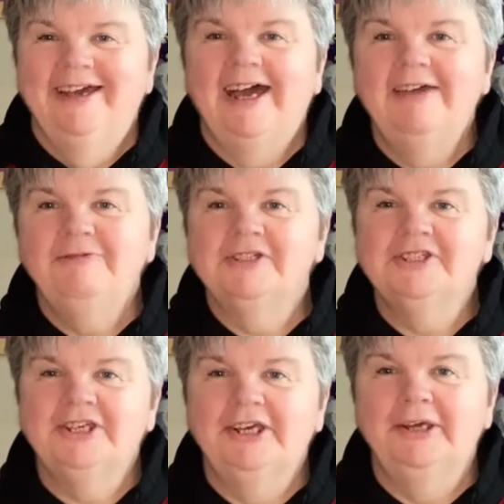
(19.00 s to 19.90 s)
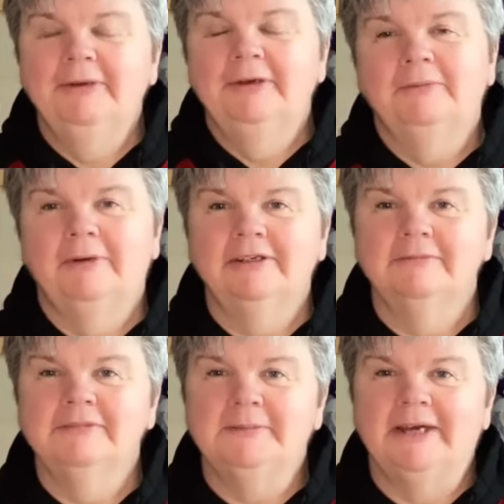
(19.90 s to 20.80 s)
Hi Flosstube,
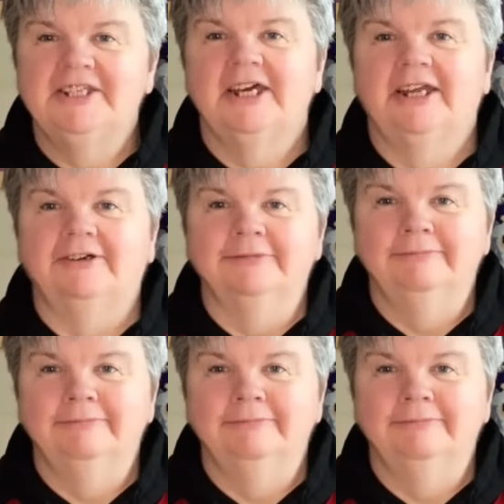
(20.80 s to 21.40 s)
welcome to my channel.